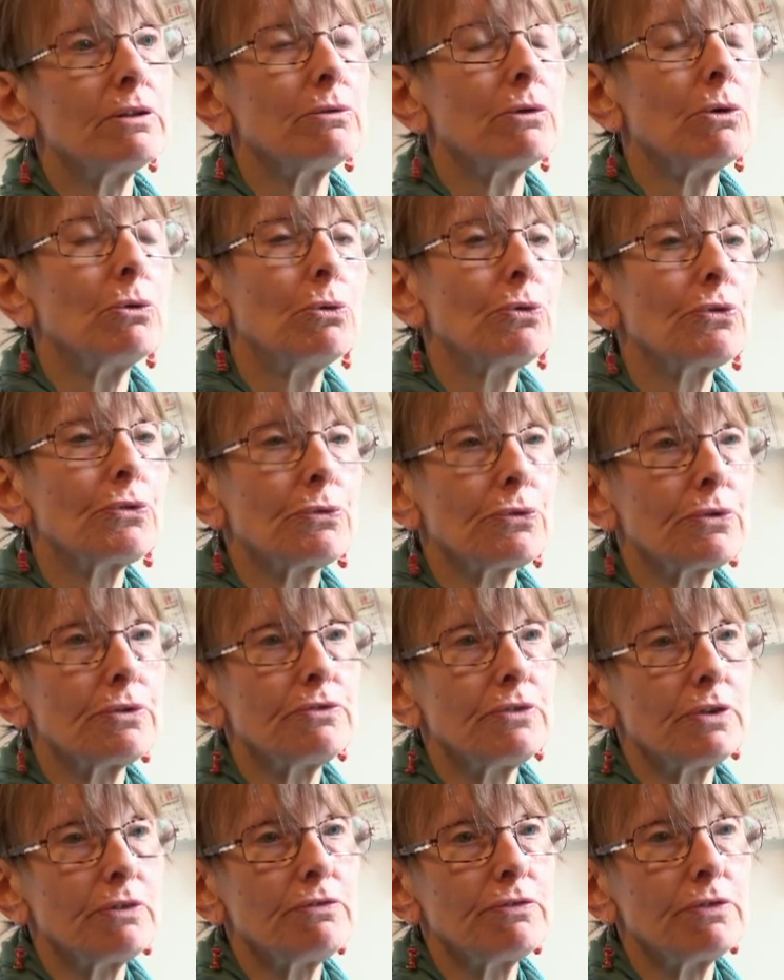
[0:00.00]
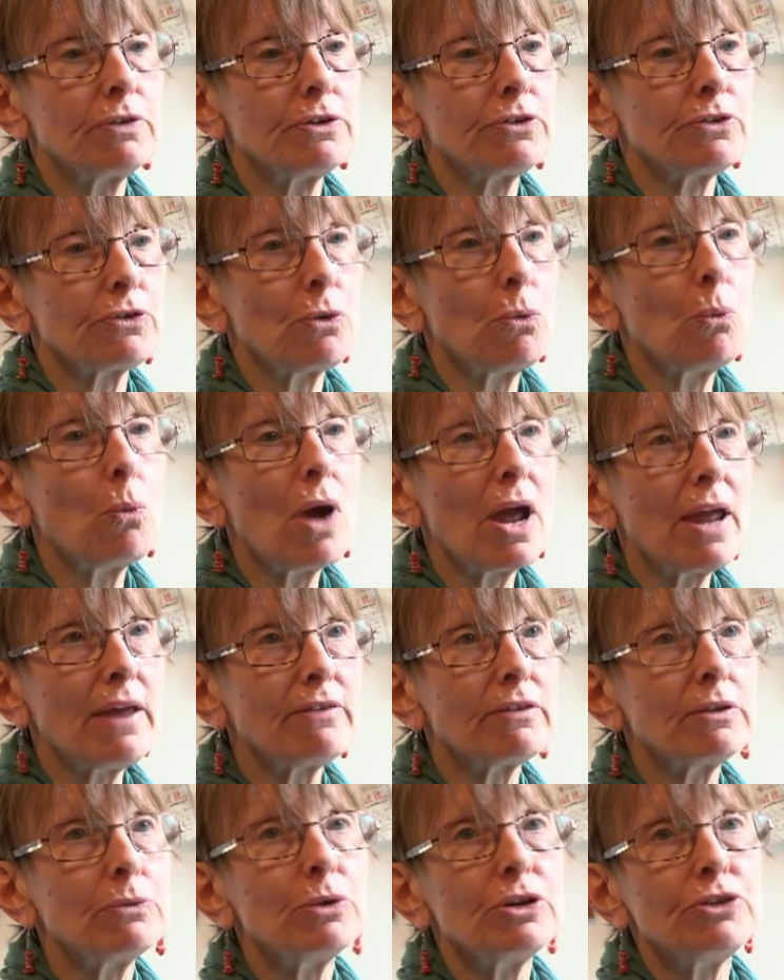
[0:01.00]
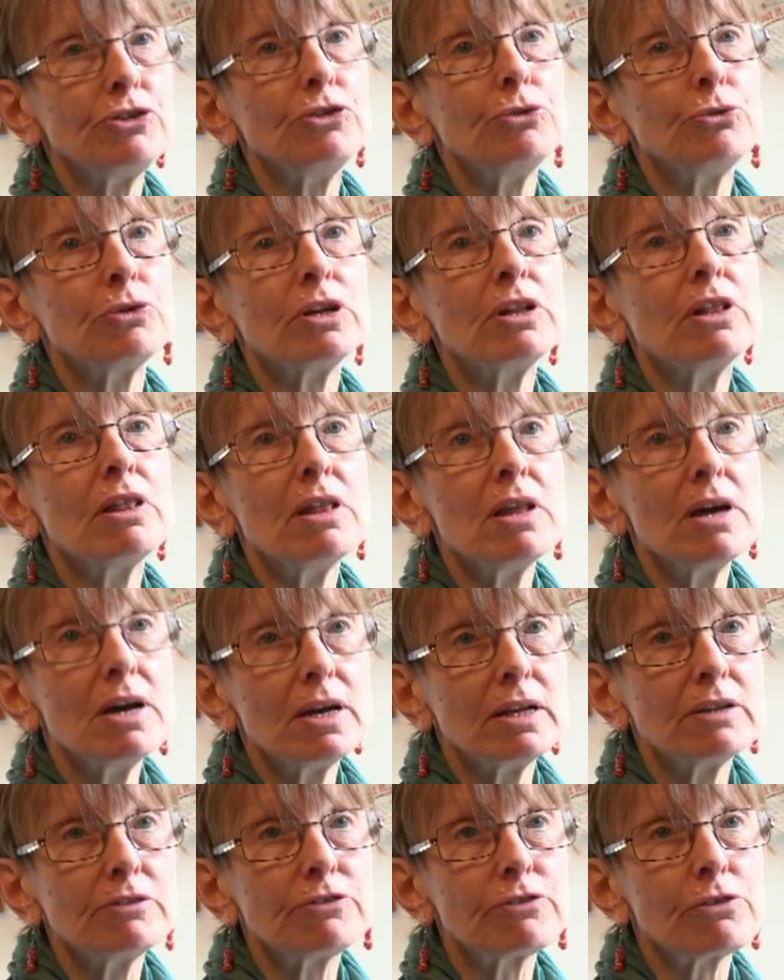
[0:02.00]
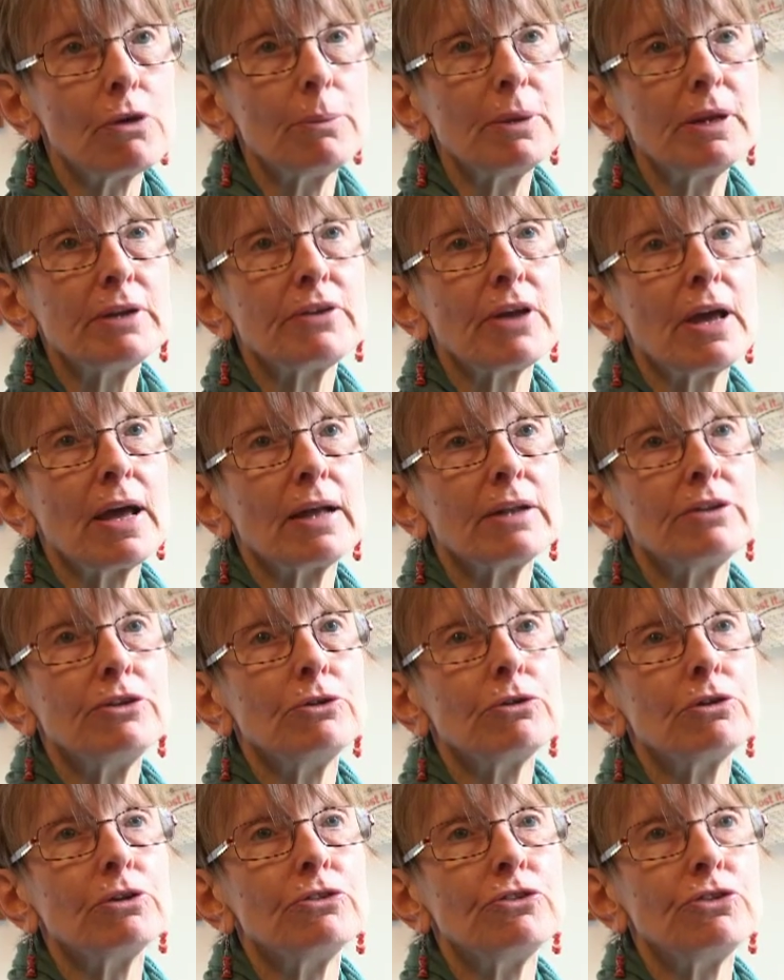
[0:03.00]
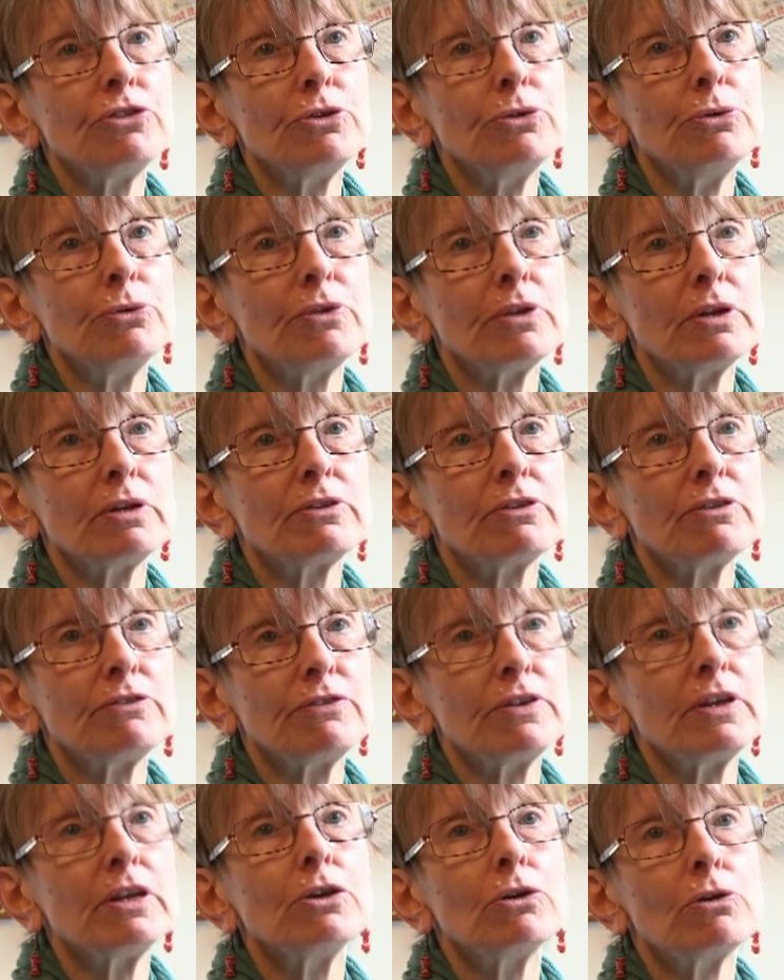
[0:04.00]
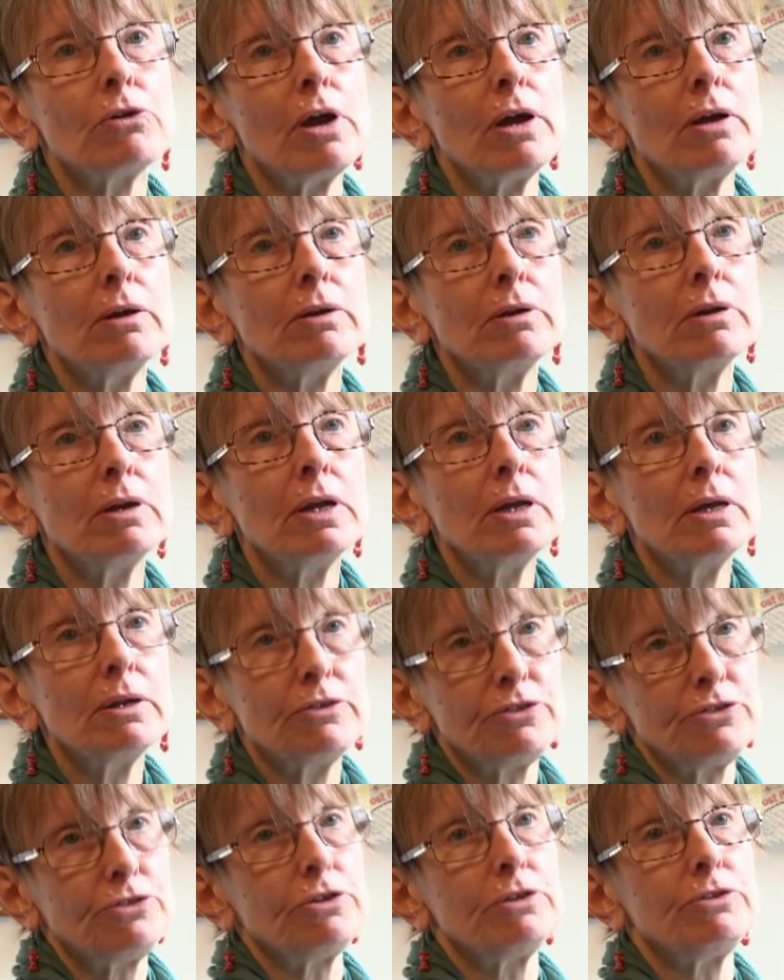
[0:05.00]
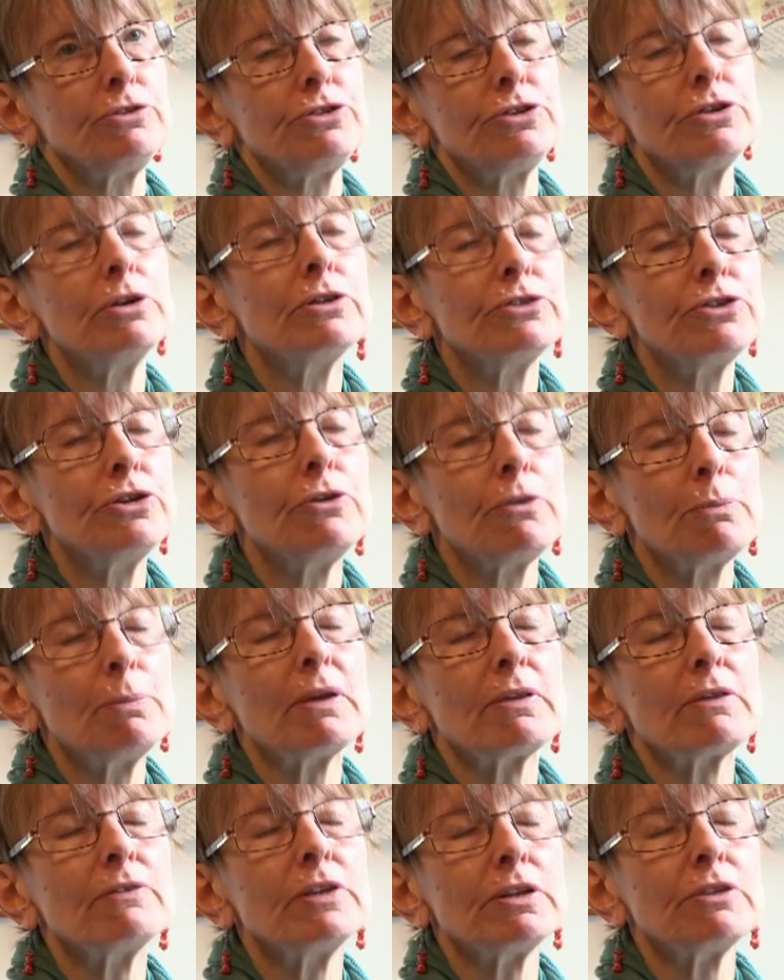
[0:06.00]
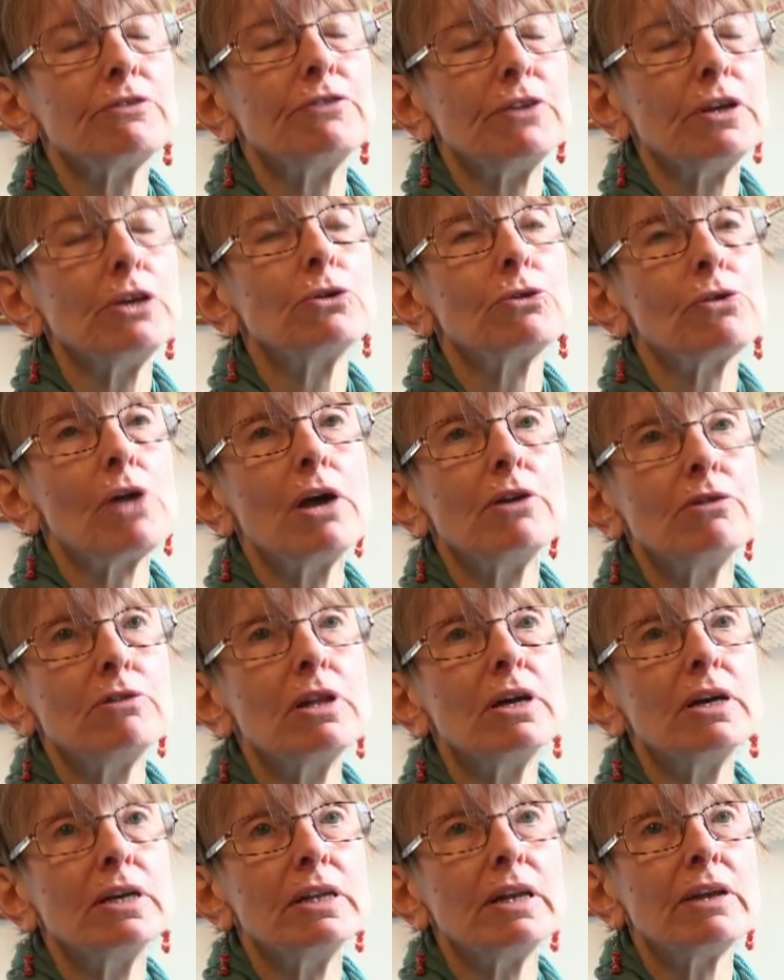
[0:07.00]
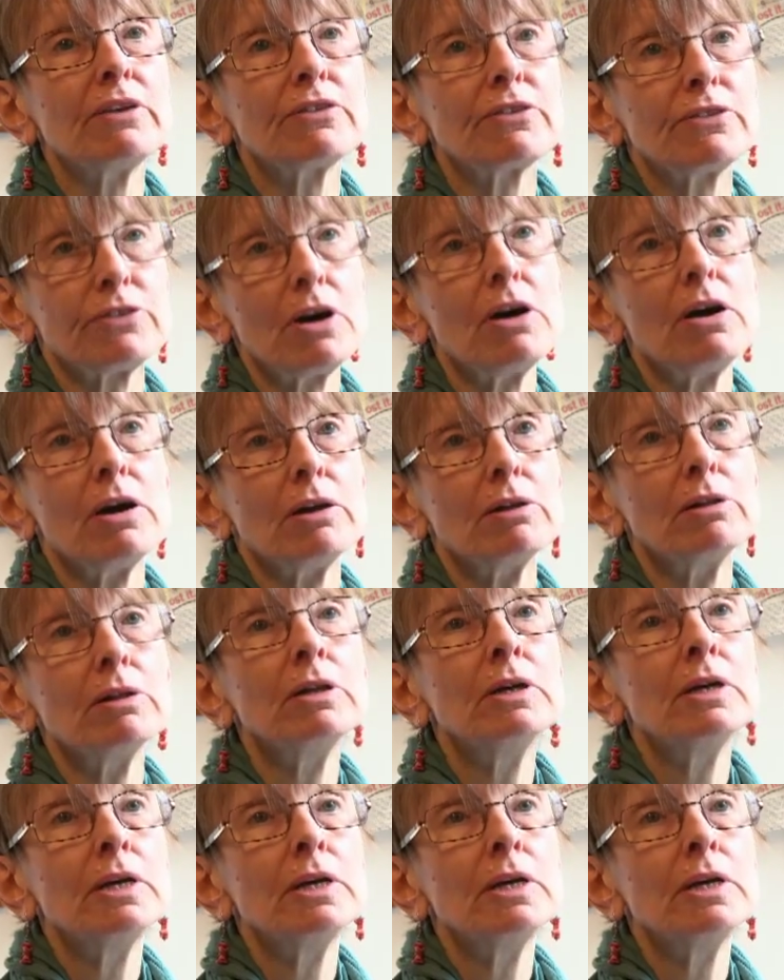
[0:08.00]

There are all sorts of different ways in which you can learn from it and you can choose it to fit your own cho choose bits of it to fit your own learning style.